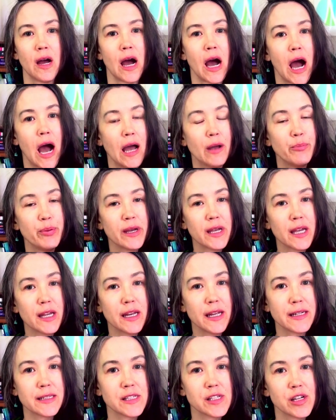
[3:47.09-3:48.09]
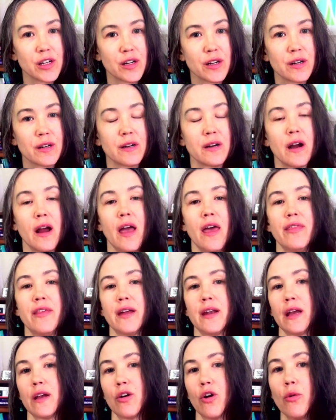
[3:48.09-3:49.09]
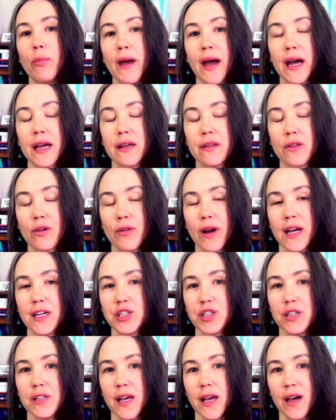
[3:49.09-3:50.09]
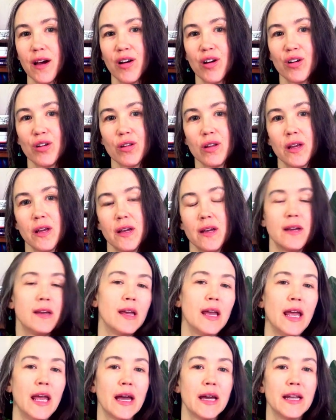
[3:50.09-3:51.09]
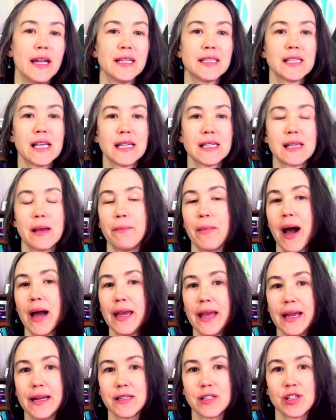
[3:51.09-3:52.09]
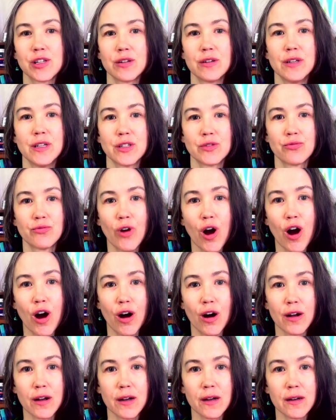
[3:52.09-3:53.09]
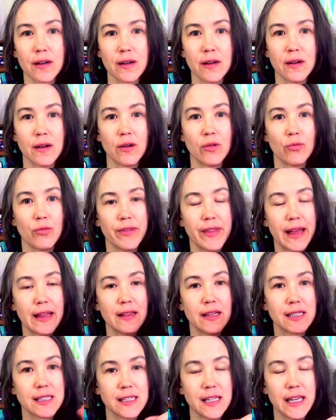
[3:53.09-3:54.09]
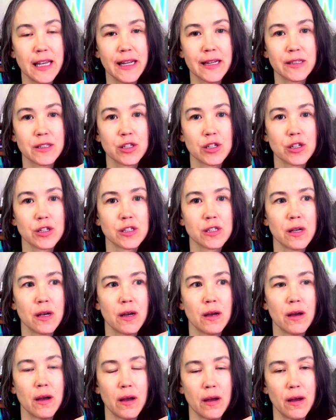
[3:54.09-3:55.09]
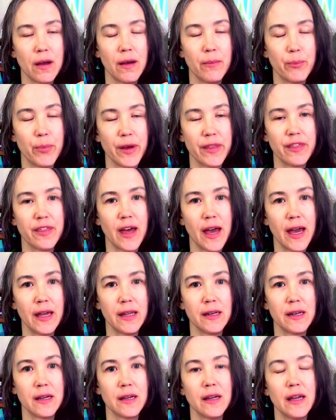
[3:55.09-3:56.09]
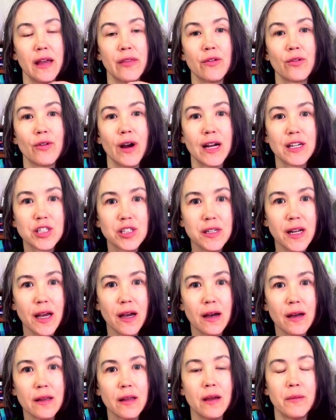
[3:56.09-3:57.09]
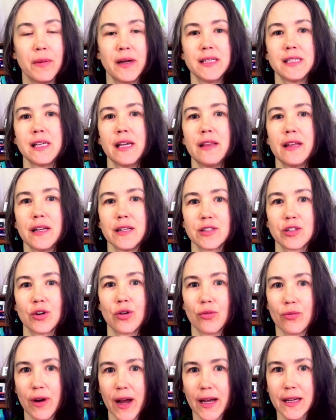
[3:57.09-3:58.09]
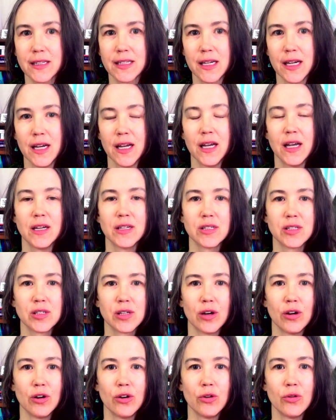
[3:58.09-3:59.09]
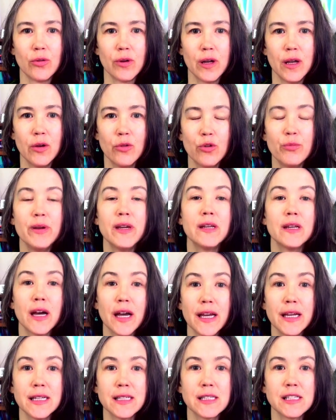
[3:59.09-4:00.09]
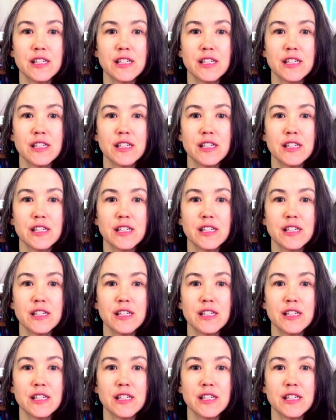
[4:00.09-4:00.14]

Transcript: I pick an answer and then I go back in the rationale and it says that my answer is wrong when they list the answers, but then in the rationale, it might say that it's correct. So it would be nice